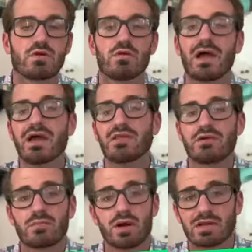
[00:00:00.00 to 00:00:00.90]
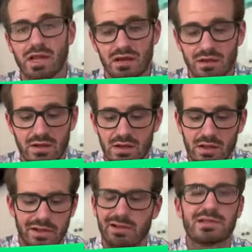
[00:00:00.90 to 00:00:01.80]
Relying on third-party data
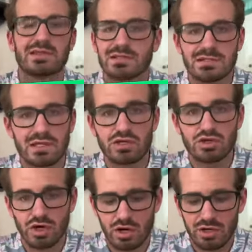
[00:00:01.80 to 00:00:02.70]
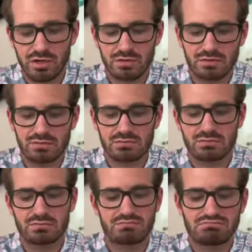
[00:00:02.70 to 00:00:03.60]
like LinkedIn's industry targeting
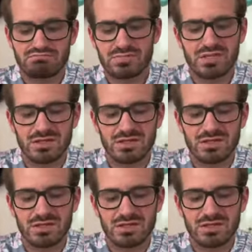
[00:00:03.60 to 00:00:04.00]
is